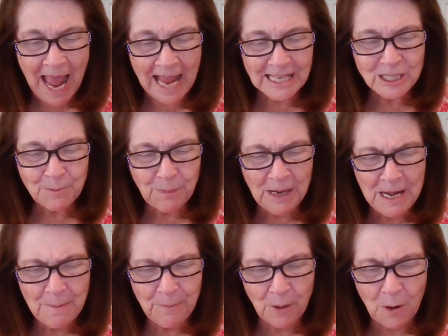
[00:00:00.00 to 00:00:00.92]
As
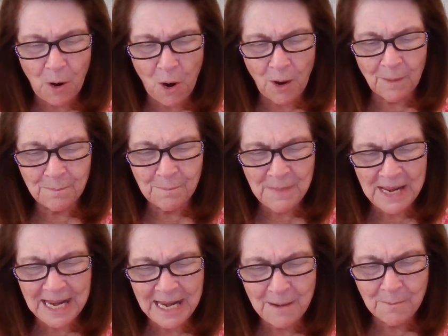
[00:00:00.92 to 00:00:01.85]
people on
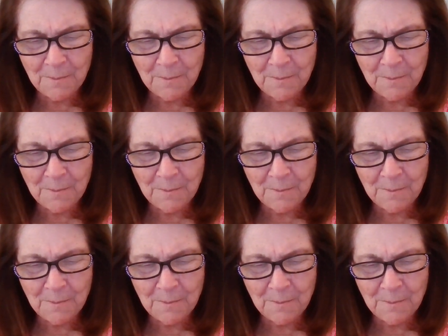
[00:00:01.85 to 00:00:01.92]
me,